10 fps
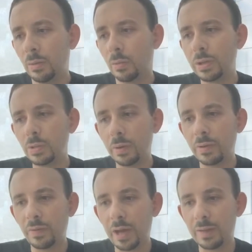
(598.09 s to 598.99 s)

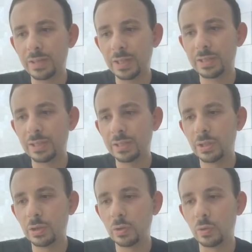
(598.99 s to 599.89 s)

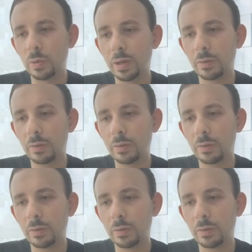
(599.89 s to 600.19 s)
125.62,